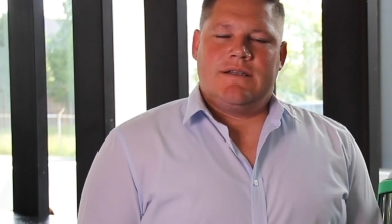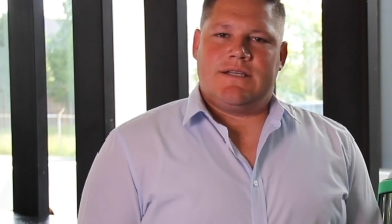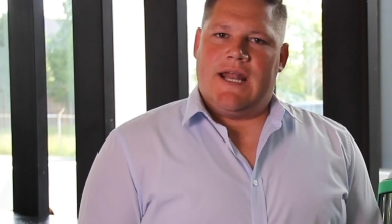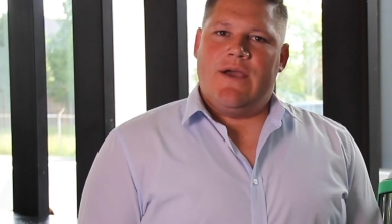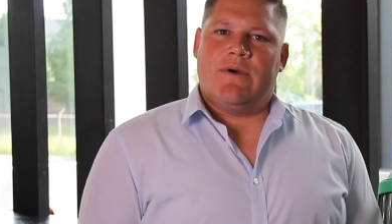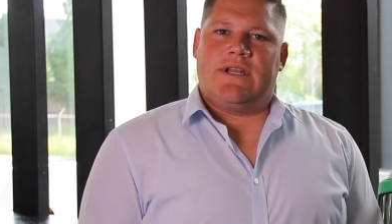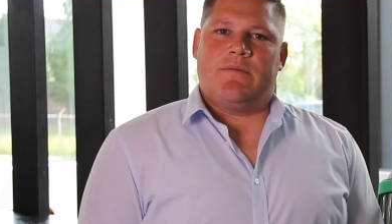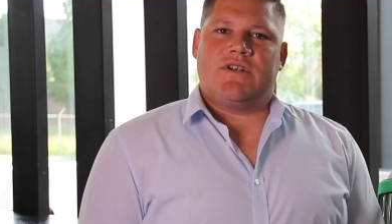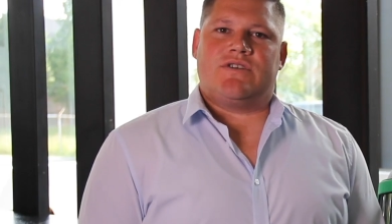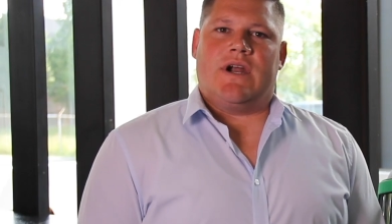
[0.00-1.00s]
Today we're
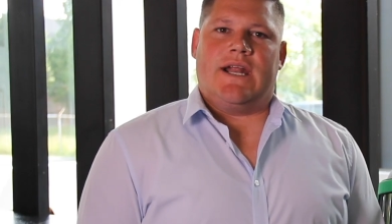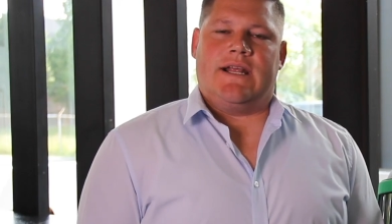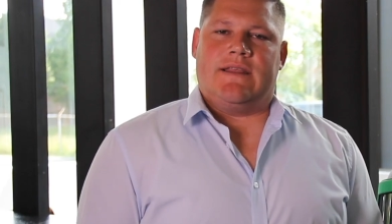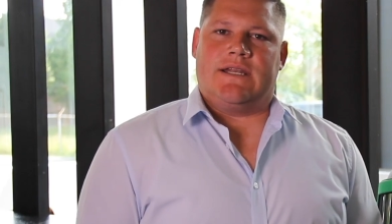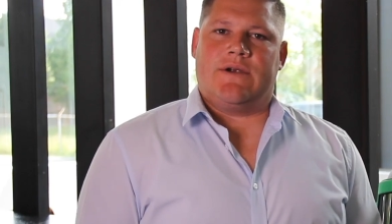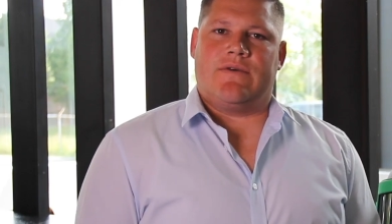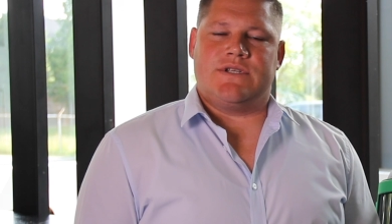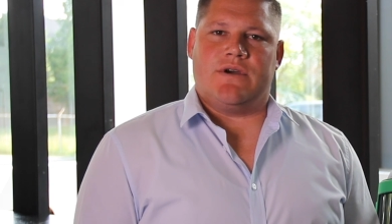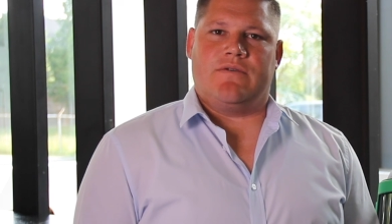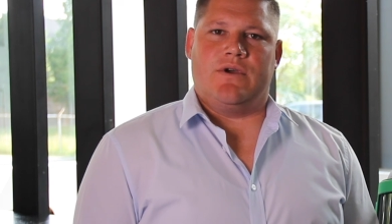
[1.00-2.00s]
demonstrating the
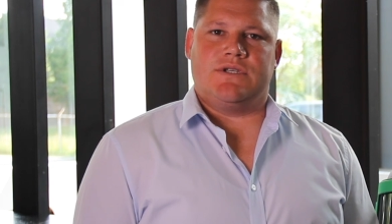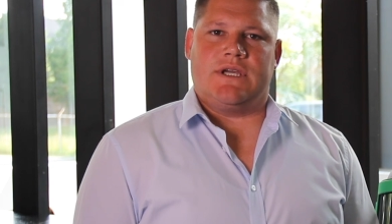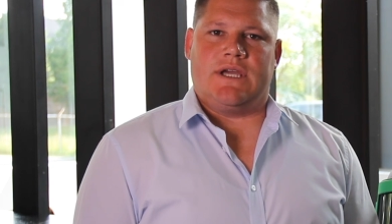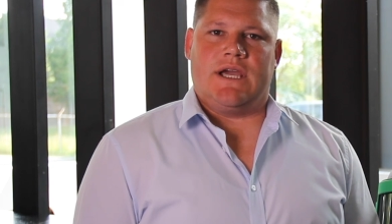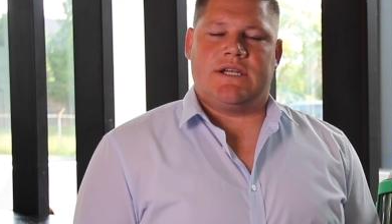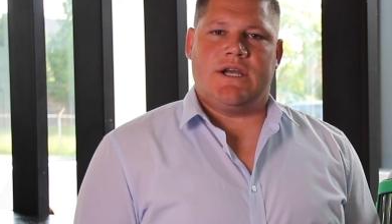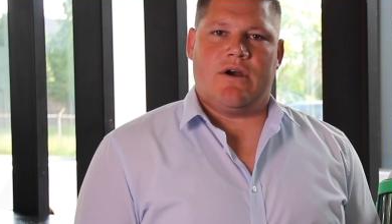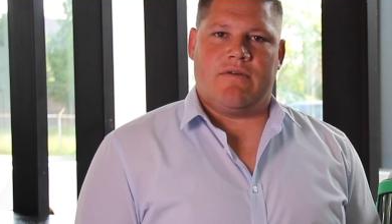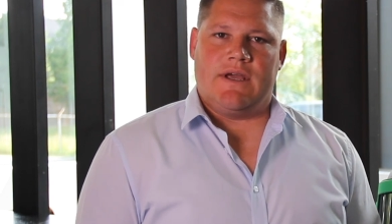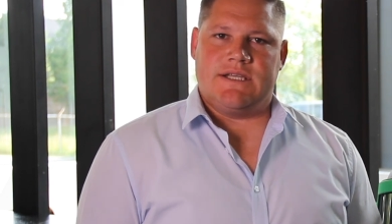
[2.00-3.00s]
difference of using
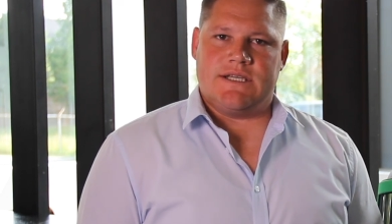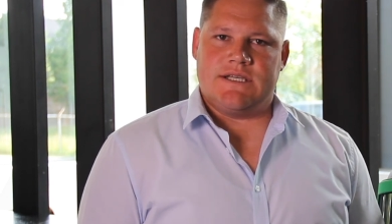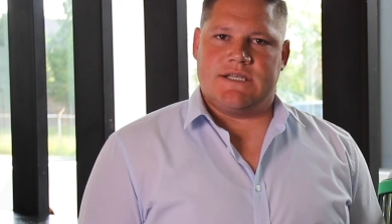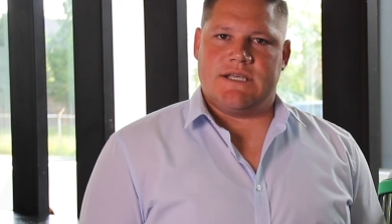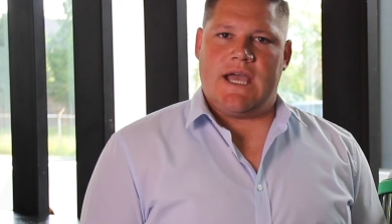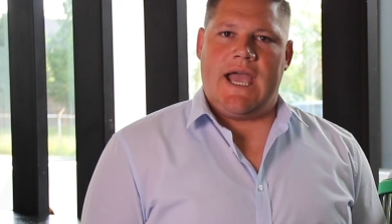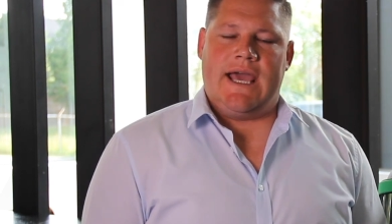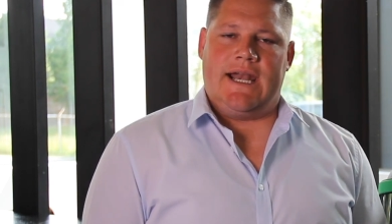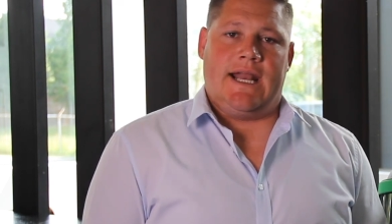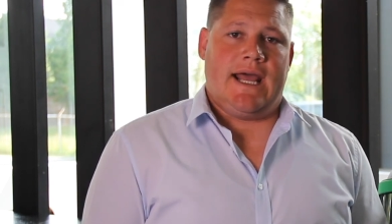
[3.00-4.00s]
tear-off lenses
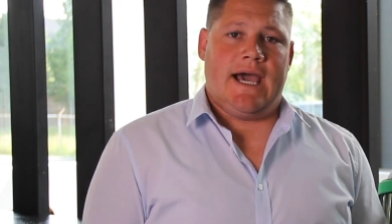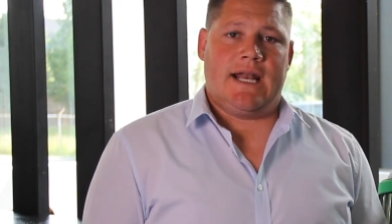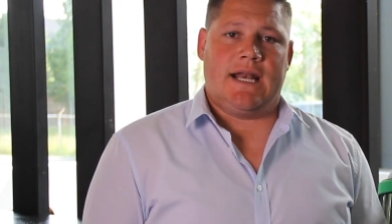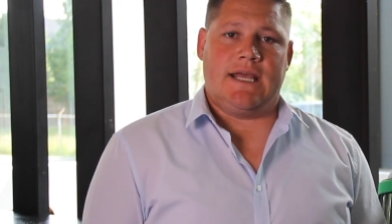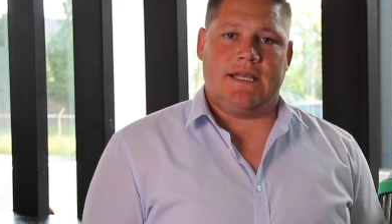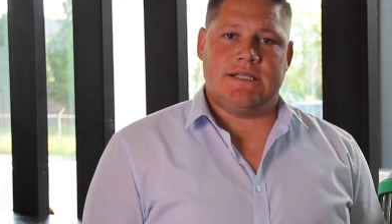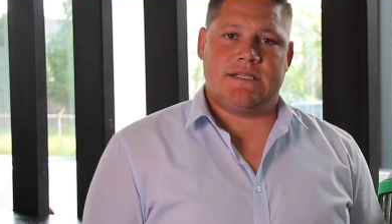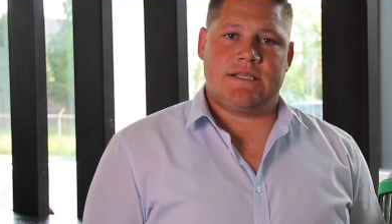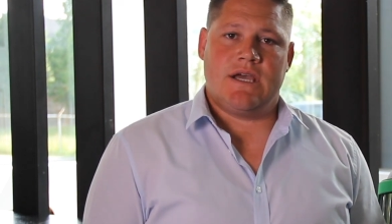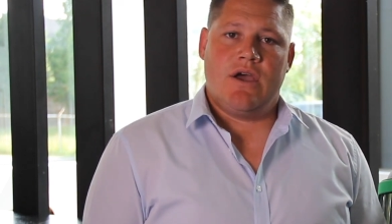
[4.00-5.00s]
and an outer
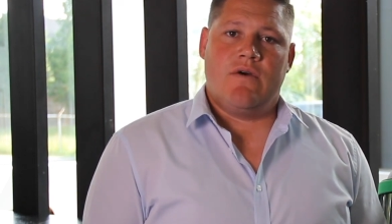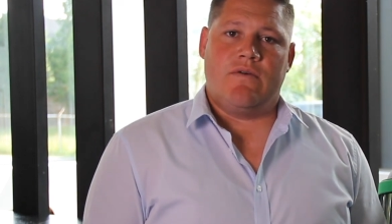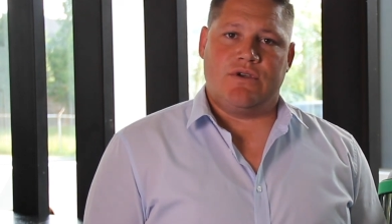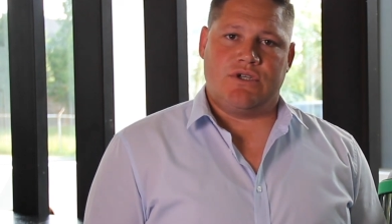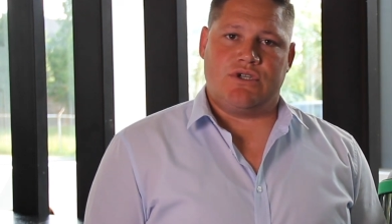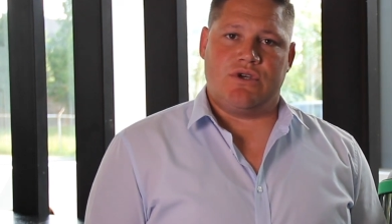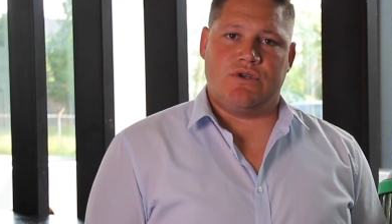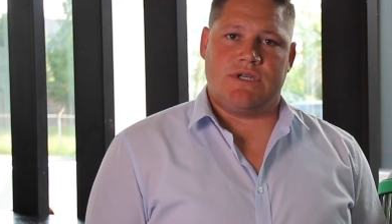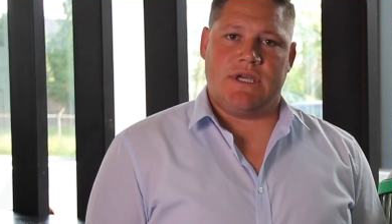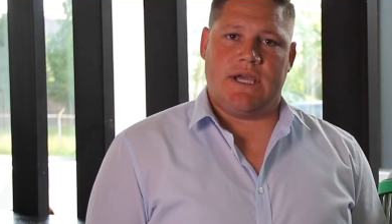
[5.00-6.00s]
lens versus
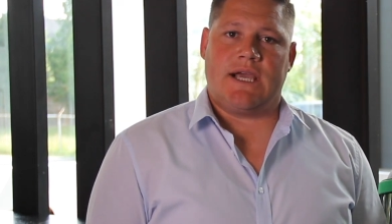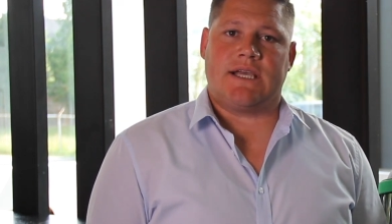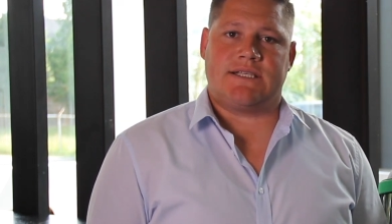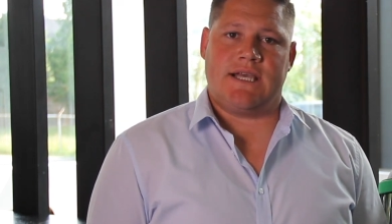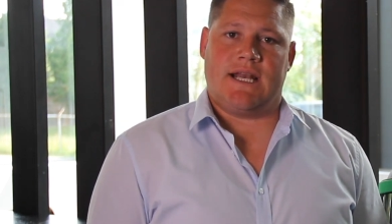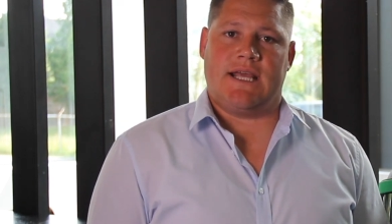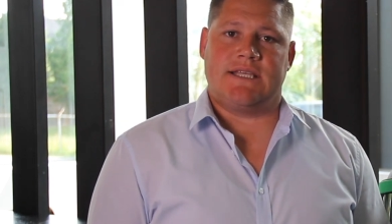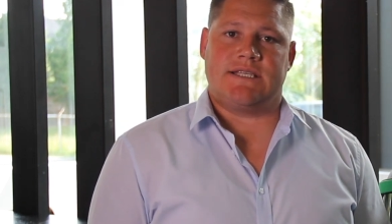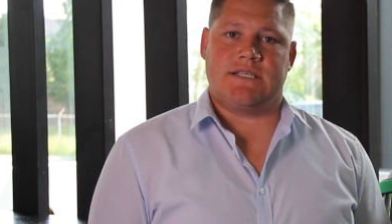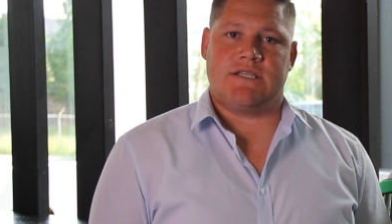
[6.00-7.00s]
using a cassette
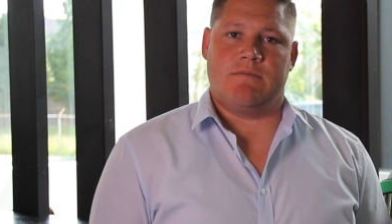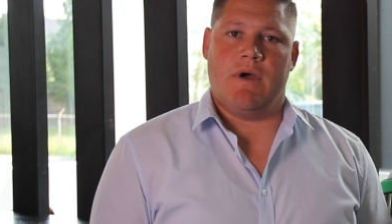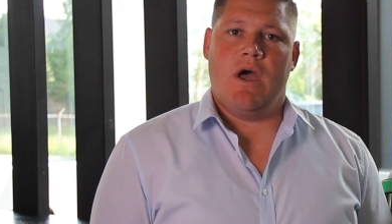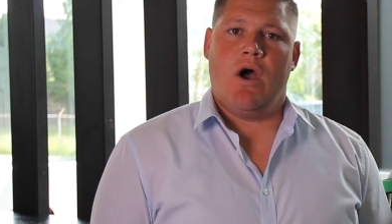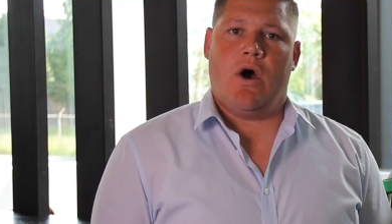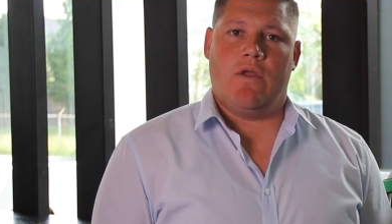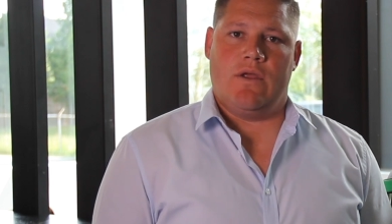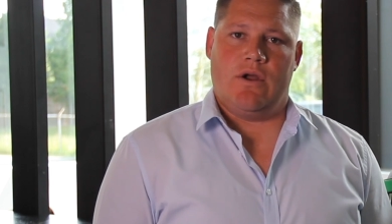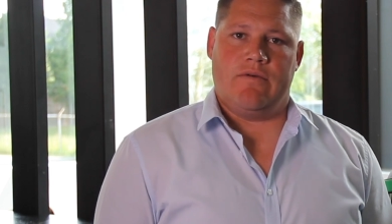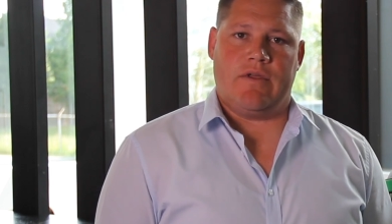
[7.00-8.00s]
lens system on the
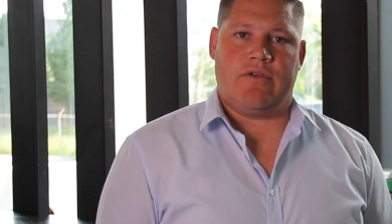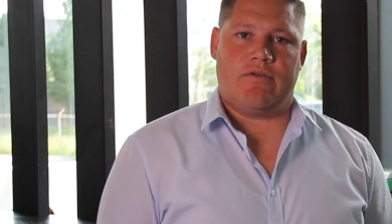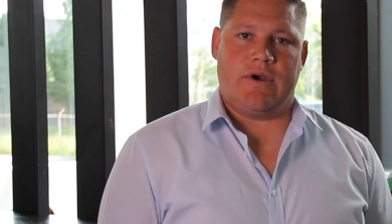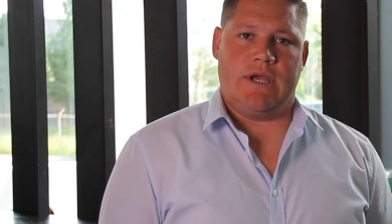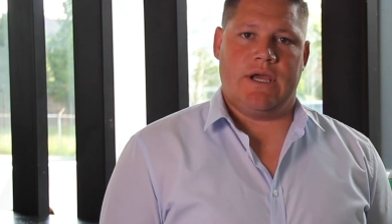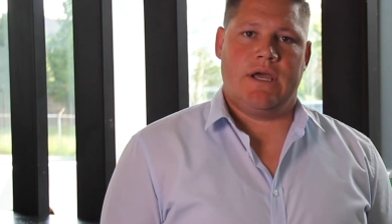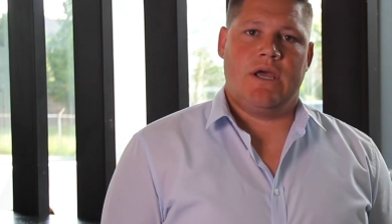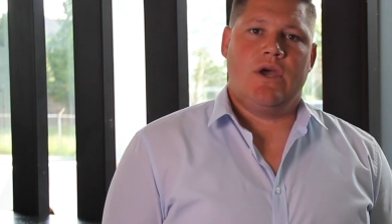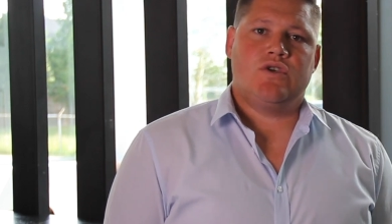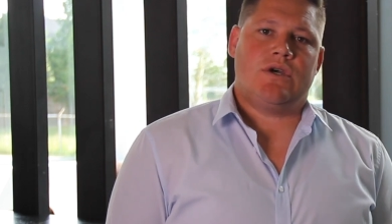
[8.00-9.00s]
Nova 3.
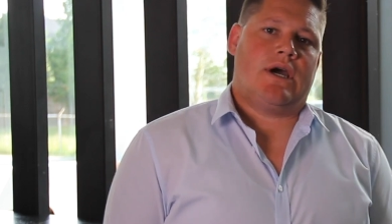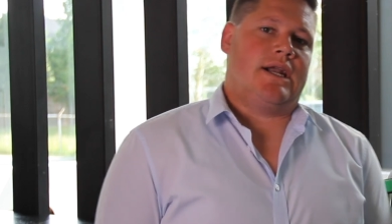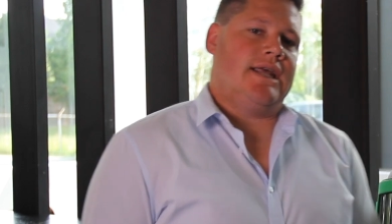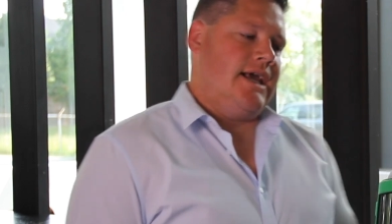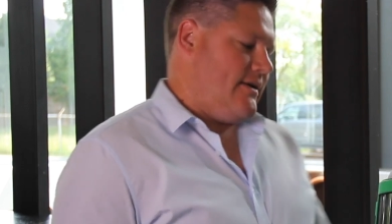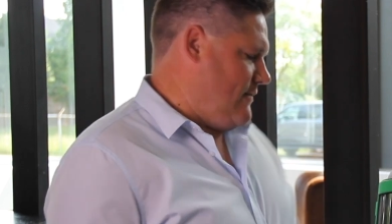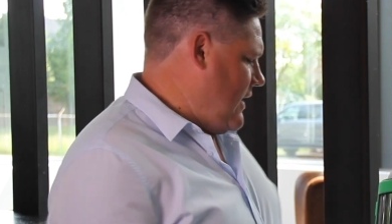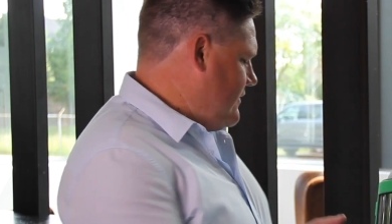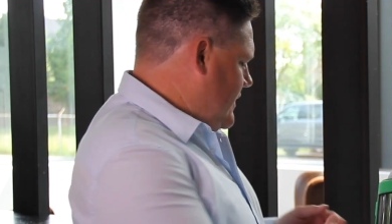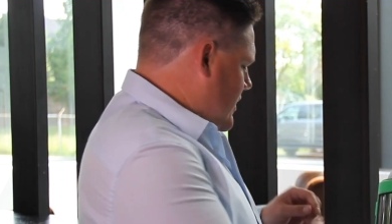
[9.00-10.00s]
So I'm going to take
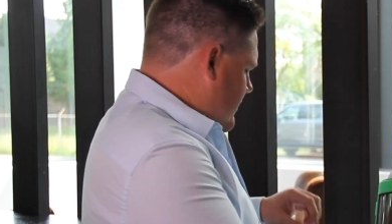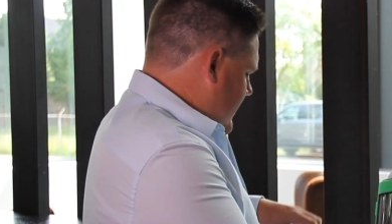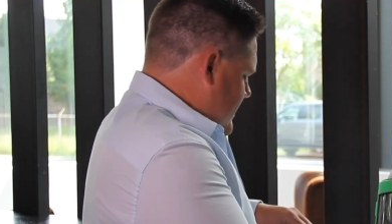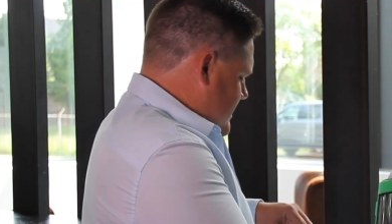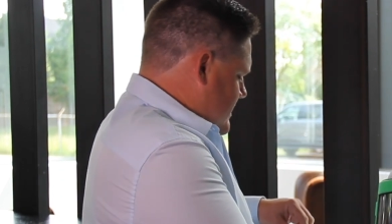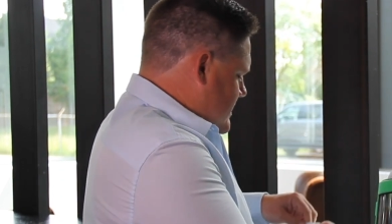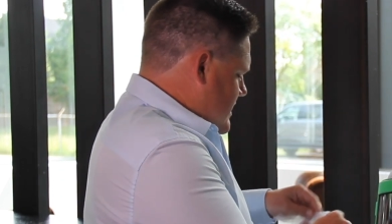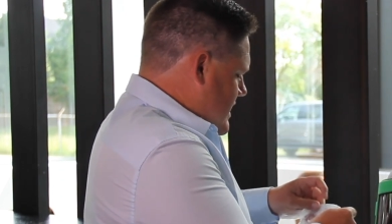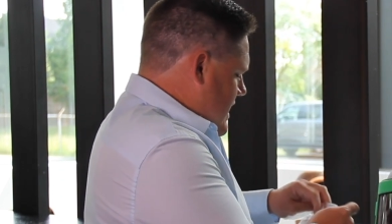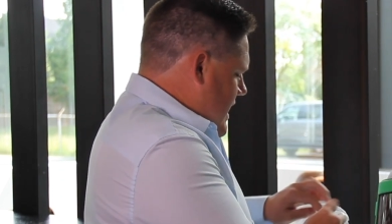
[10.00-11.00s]
5 tear-off lenses
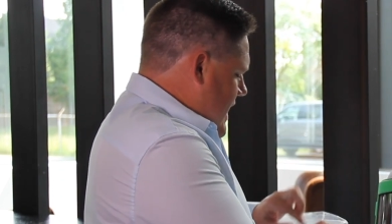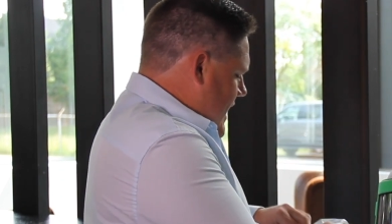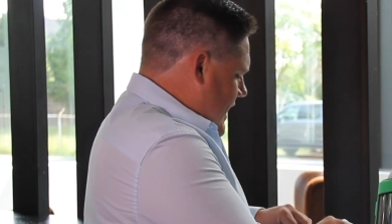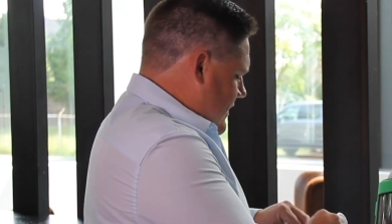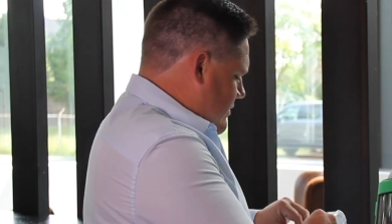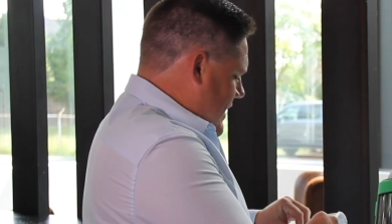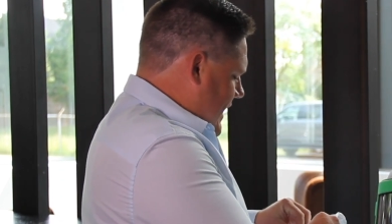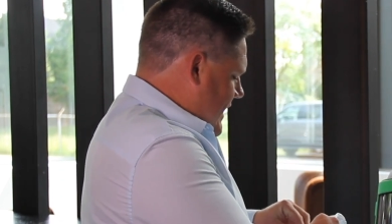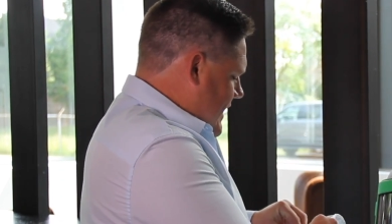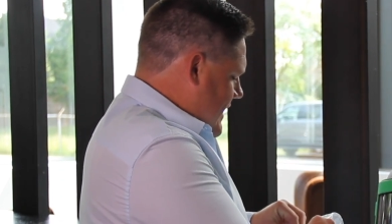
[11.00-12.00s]
out of the
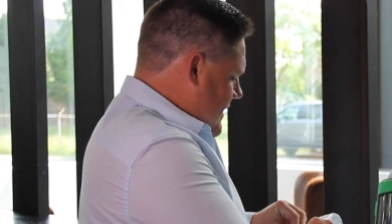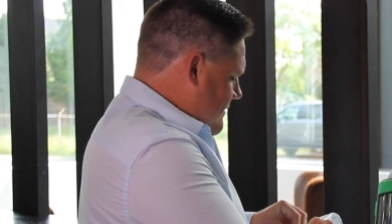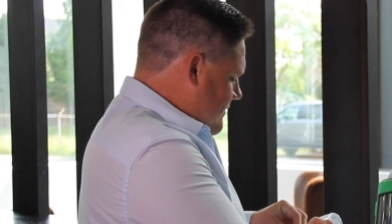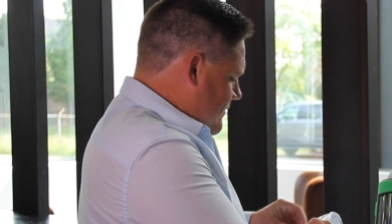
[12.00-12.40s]
packet here,